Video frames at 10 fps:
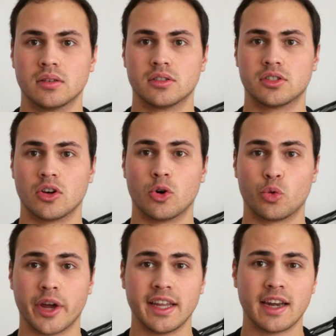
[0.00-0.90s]
So
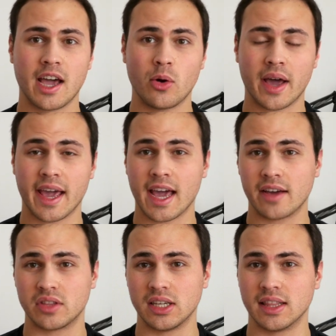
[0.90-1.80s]
right now I
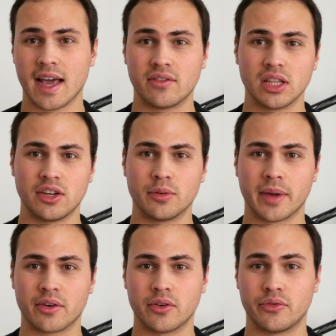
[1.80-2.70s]
have the lavalier
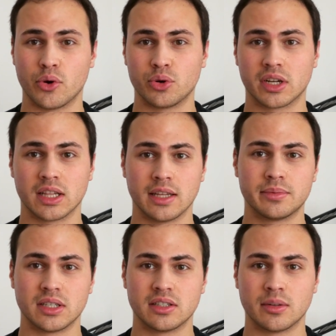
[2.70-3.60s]
microphone
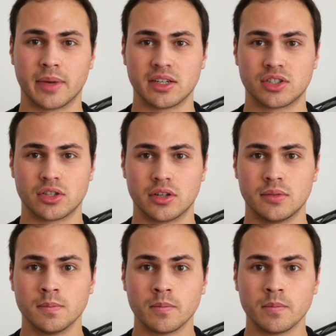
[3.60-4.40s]
clipped into my shirt.